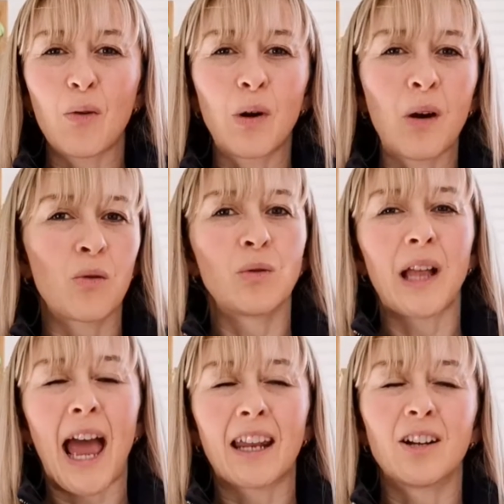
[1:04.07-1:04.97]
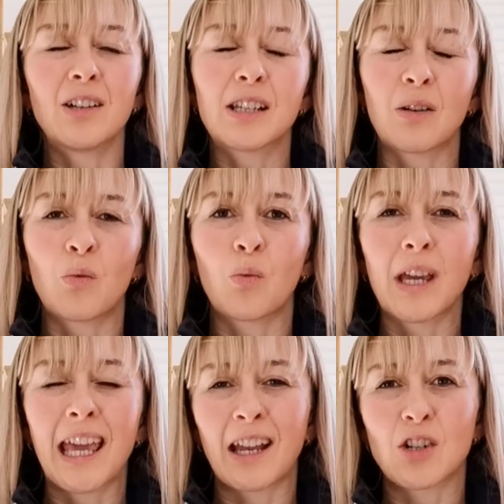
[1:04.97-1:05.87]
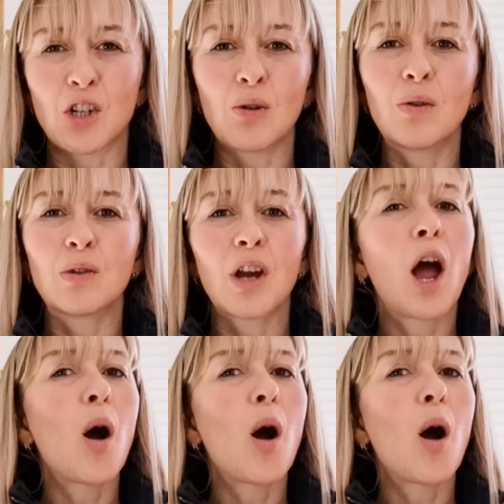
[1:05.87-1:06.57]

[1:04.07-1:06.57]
we're all adults and we can choose